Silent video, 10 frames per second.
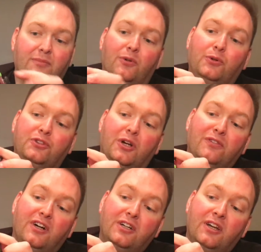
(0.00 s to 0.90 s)
Also,
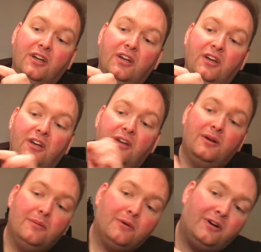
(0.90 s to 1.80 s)
if I
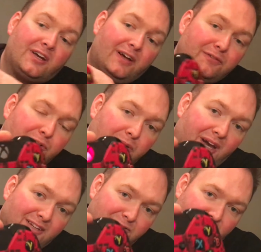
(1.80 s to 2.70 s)
click that for you, it
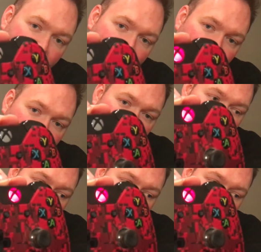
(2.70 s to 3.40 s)
has a red LED,